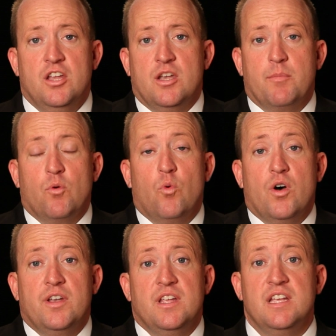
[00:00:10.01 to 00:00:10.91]
Number
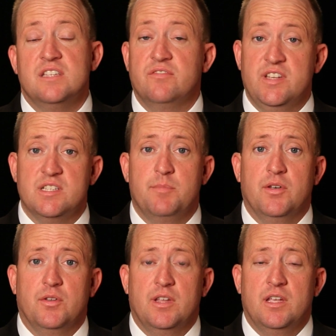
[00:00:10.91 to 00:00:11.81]
one is
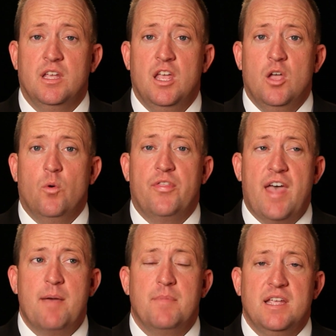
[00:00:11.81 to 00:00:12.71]
feasibility. What
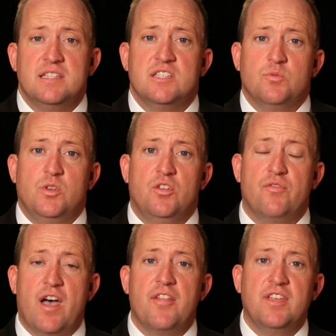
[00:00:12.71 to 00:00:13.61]
that means is when you
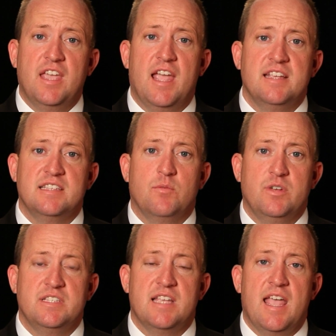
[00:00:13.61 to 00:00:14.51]
file the case and
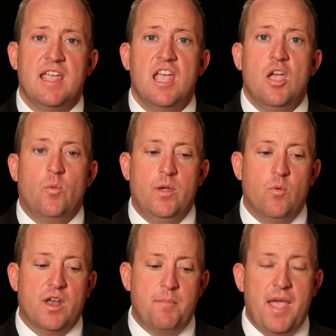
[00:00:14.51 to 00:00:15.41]
we say, we
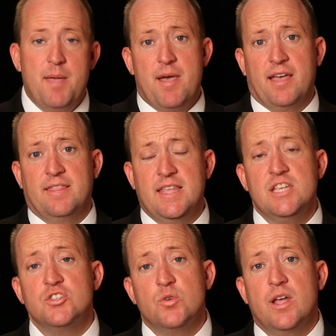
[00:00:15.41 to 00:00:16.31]
want to pay back
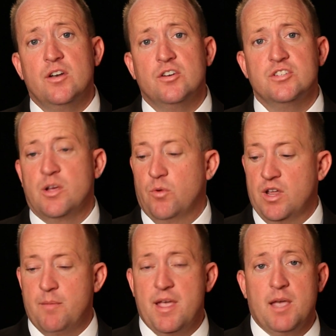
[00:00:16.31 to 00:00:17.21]
these creditors and we're
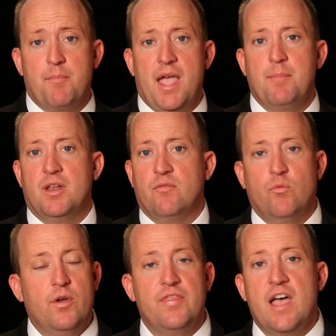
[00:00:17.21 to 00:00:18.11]
going to make a payment of
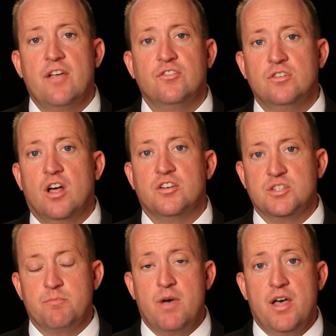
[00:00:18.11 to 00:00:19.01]

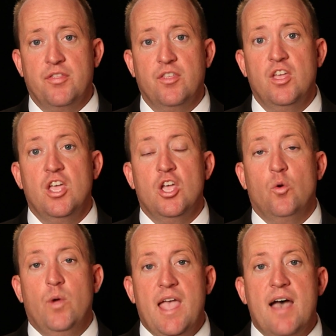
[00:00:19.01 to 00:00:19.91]
$1,000 a month,
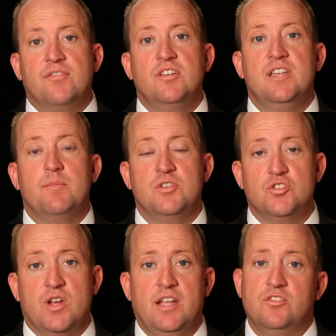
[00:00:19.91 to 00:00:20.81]
we have to
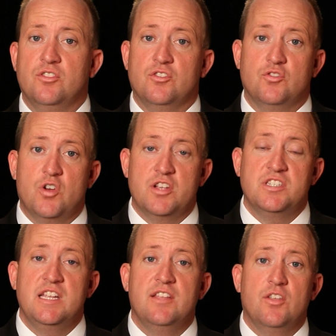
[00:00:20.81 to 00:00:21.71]
demonstrate to the
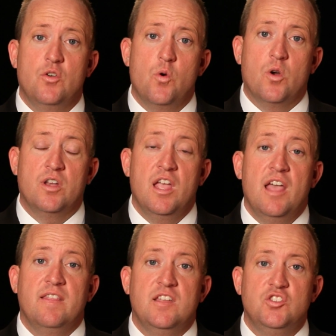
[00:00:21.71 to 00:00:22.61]
trustee in the court
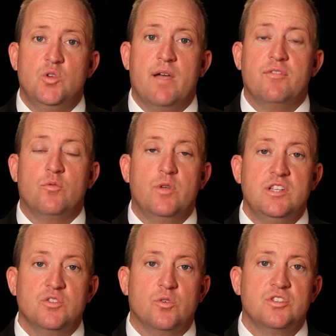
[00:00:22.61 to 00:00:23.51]
that you have the
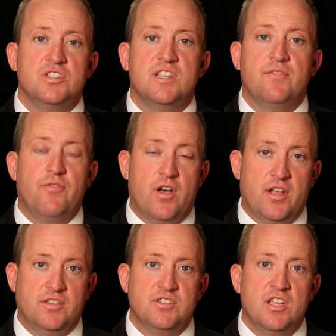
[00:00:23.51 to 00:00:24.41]
resources and
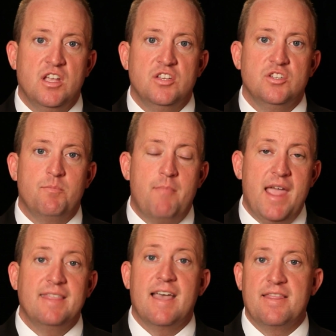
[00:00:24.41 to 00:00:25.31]
funds to
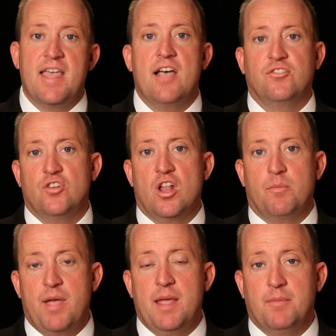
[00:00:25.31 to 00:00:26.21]
make that
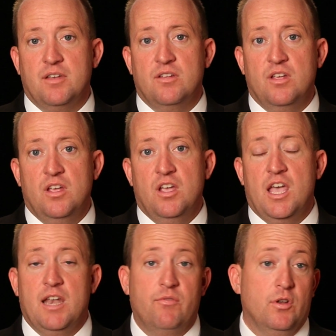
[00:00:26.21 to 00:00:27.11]
$1,000 payment.
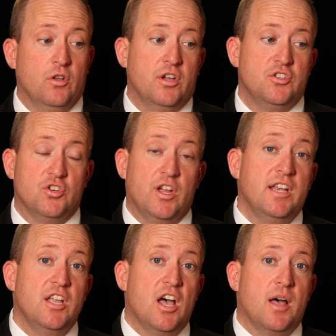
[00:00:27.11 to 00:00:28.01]
And if we look at your
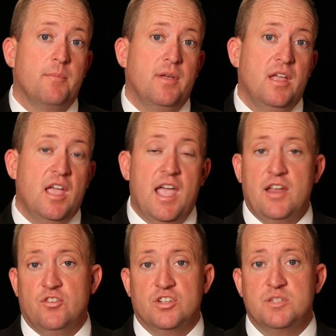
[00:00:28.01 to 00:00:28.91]
income
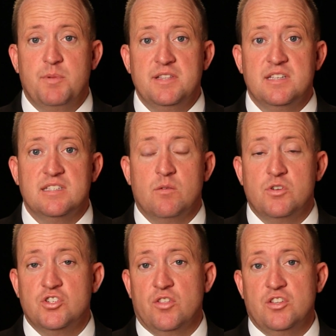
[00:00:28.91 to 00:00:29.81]
and your expenses and
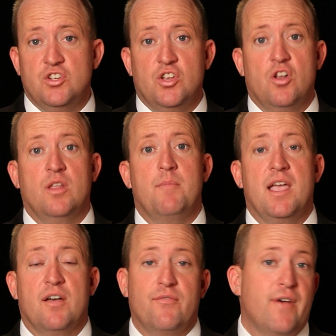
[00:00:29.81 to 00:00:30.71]
we show that you can only
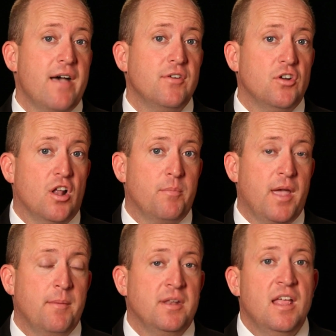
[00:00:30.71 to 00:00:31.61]
make a $500
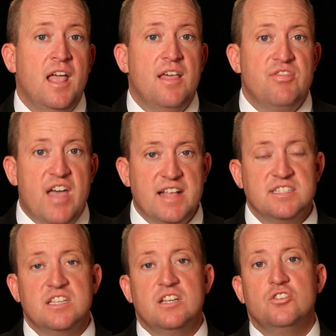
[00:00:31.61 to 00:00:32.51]
payment,
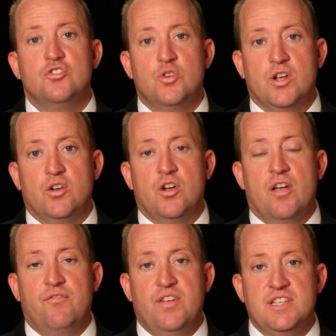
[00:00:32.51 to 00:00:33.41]
that's going to trigger
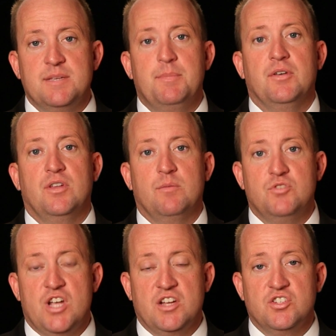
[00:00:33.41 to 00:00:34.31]
a feasibility
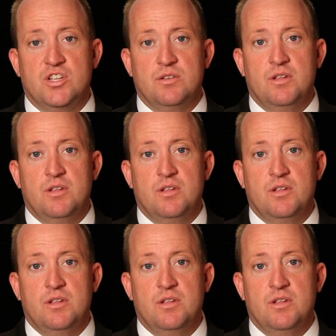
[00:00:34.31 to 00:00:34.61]
objection.